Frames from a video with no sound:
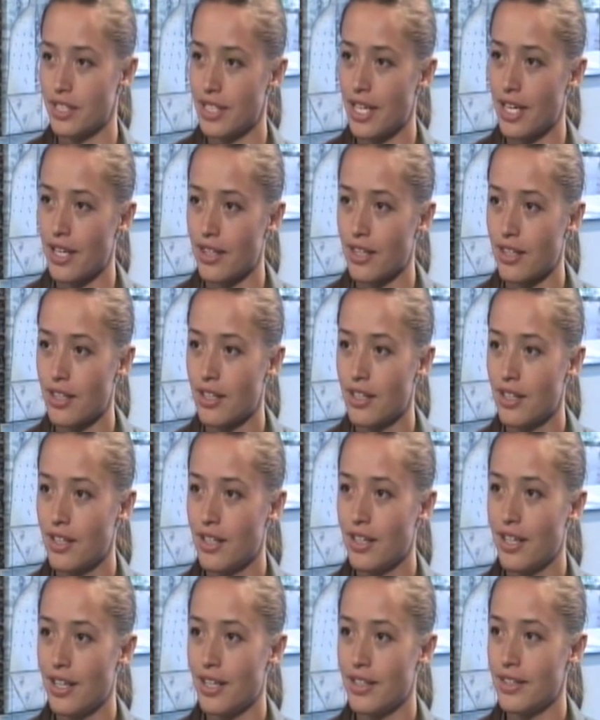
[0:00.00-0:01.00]
a death
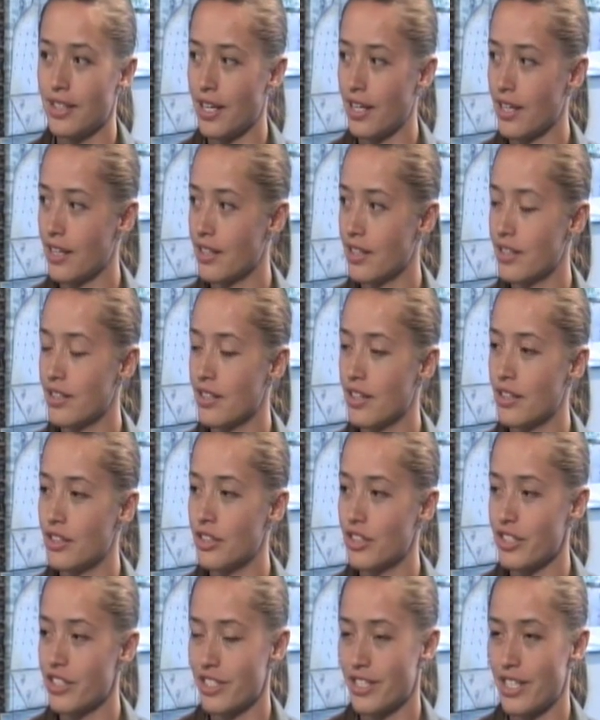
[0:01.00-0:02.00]
and that
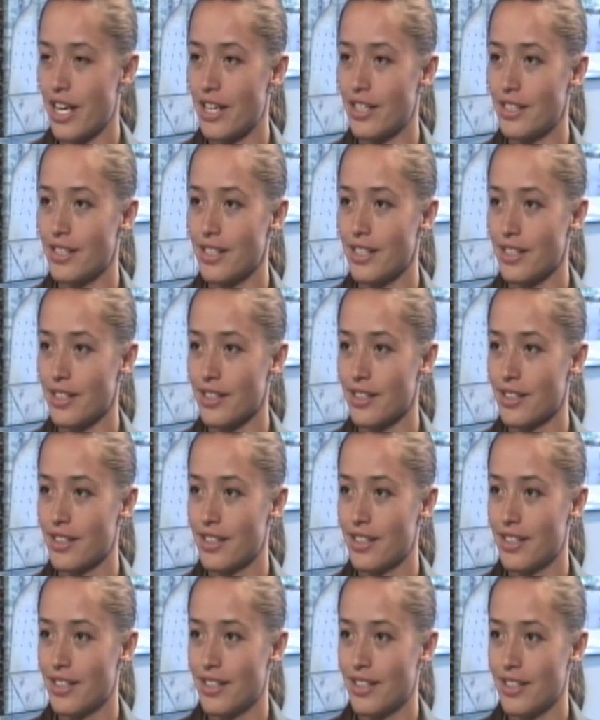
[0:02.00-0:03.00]
understanding,
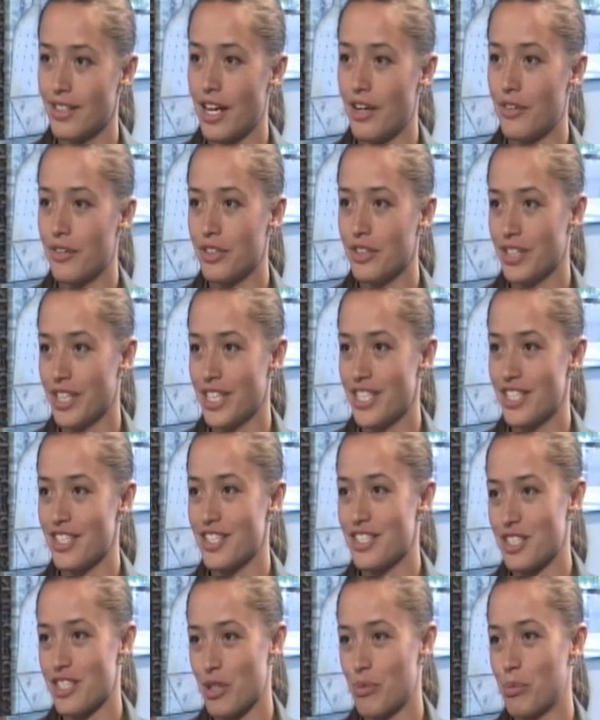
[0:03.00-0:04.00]
that
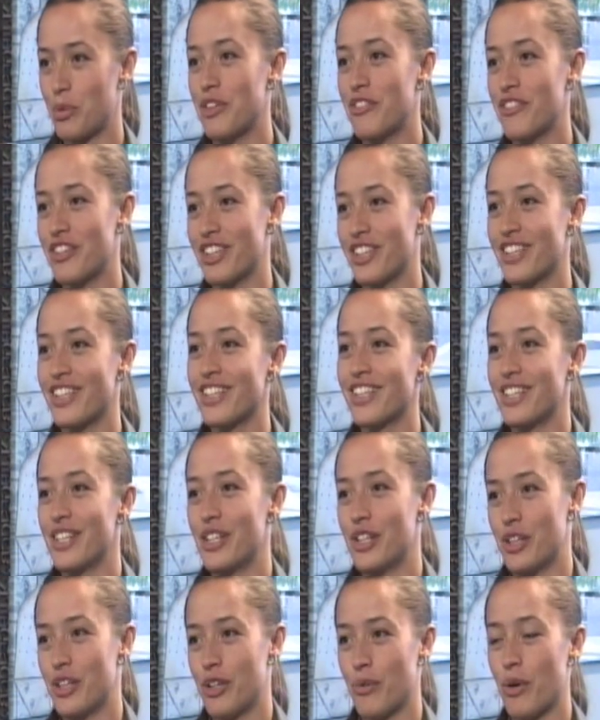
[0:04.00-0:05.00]
relationship. Even
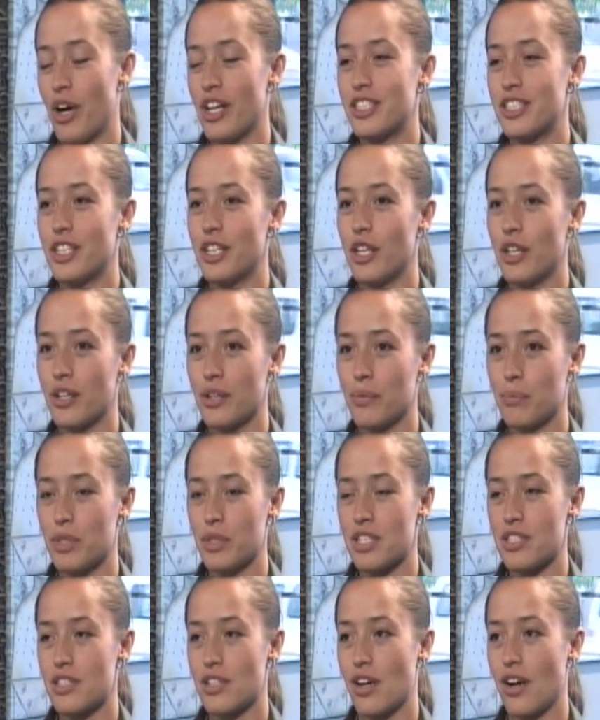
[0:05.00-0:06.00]
watching
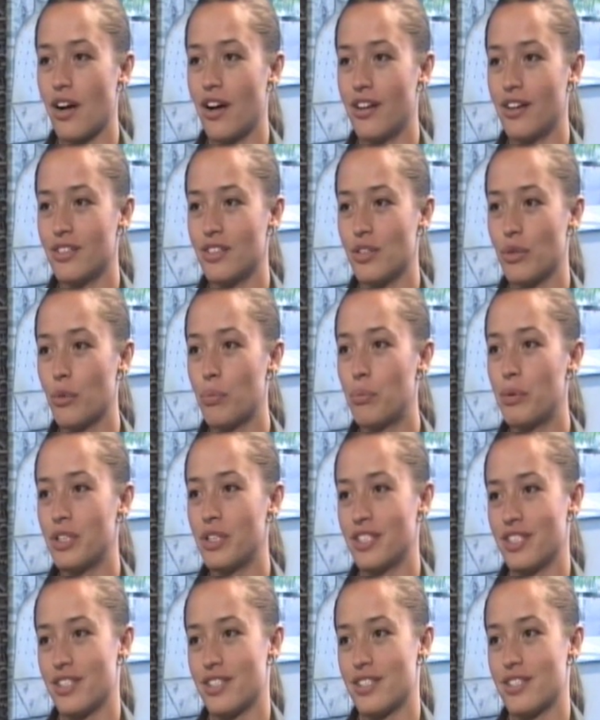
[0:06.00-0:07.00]
Mr. Han open
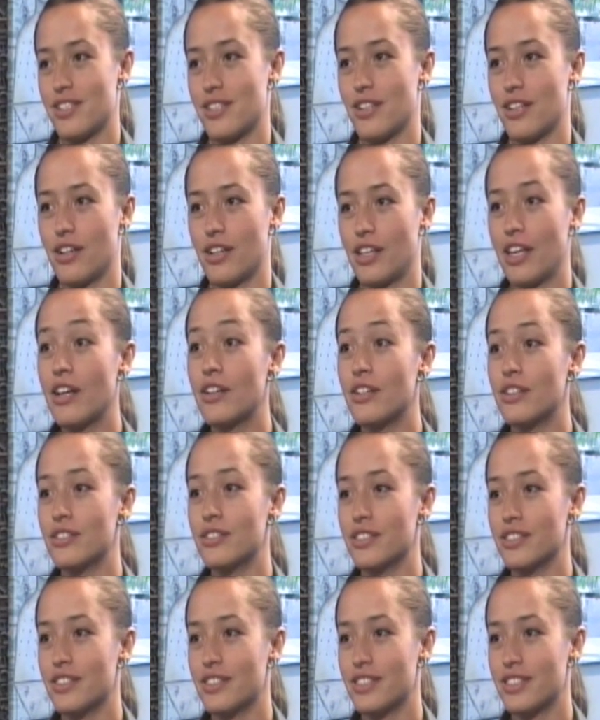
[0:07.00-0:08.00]
his
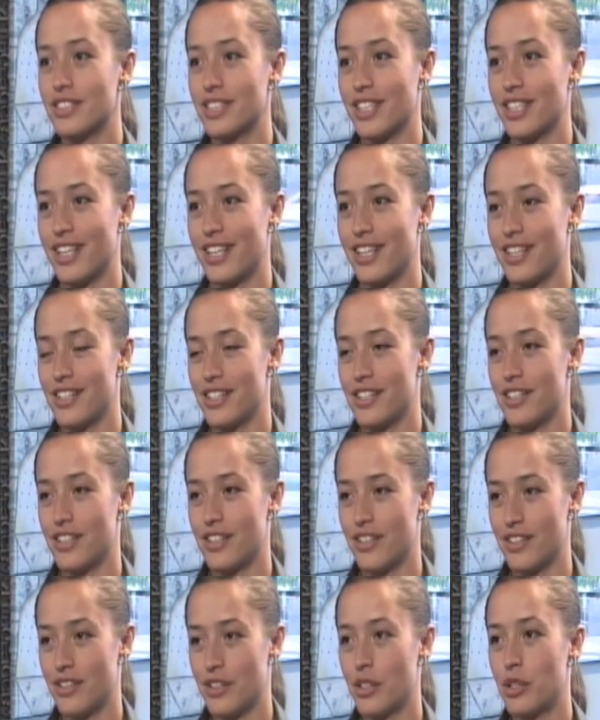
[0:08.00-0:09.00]
kiln and
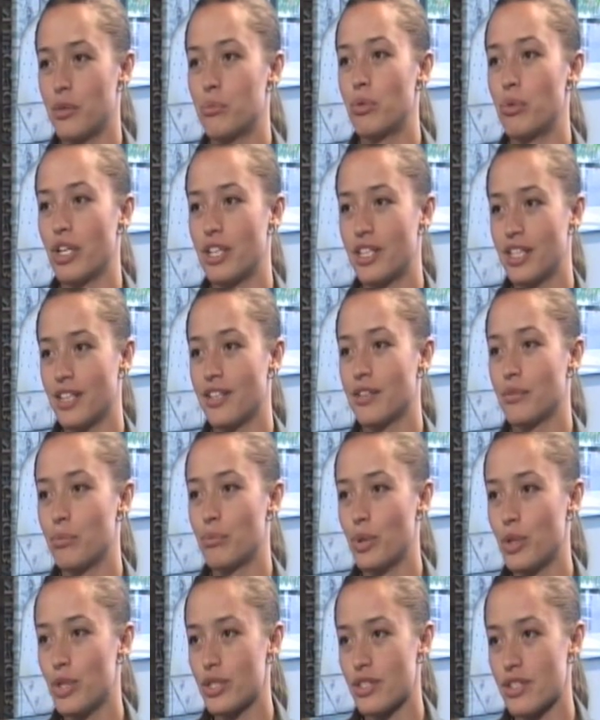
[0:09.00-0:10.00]
breaking
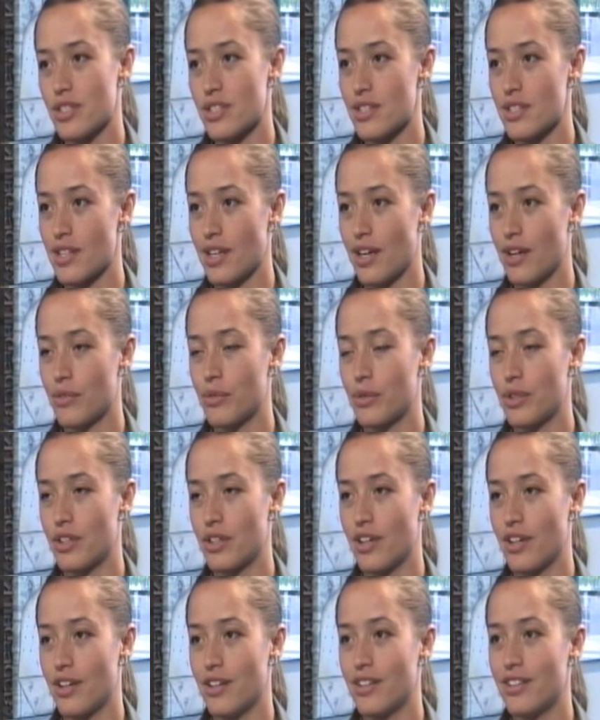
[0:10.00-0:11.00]
pieces that were
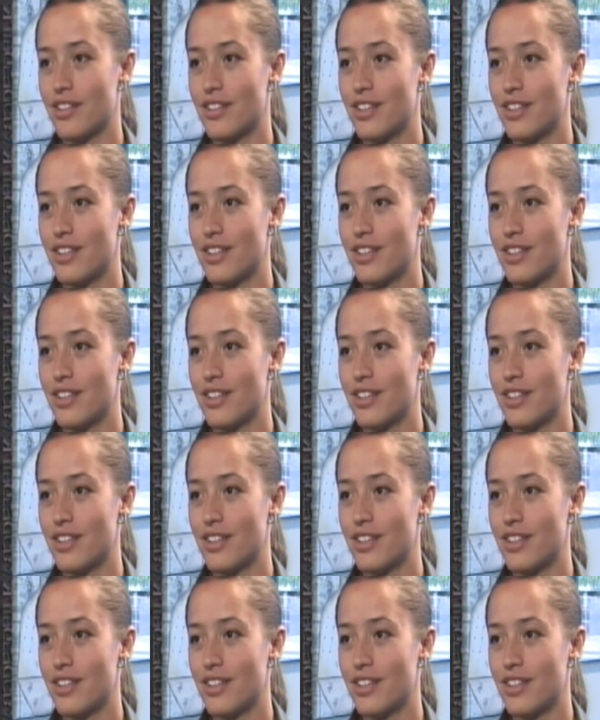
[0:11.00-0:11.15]
not